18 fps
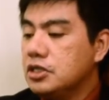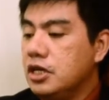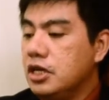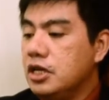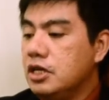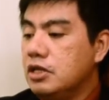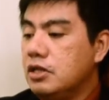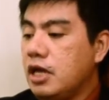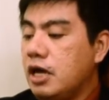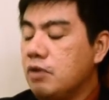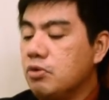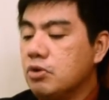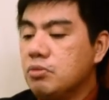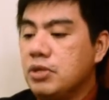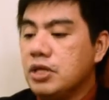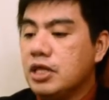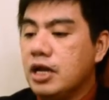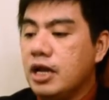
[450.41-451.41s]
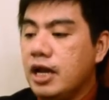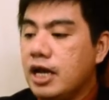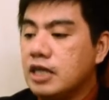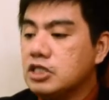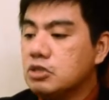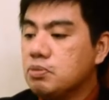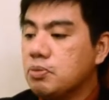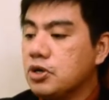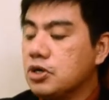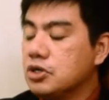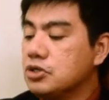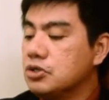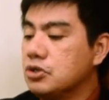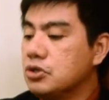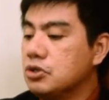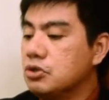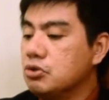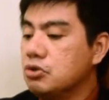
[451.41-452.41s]
And I would be the last
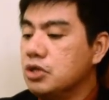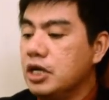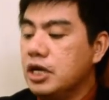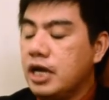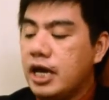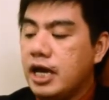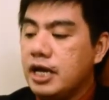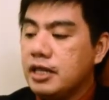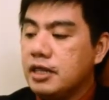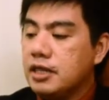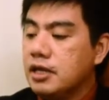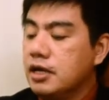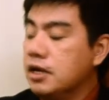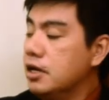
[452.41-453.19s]
person to deny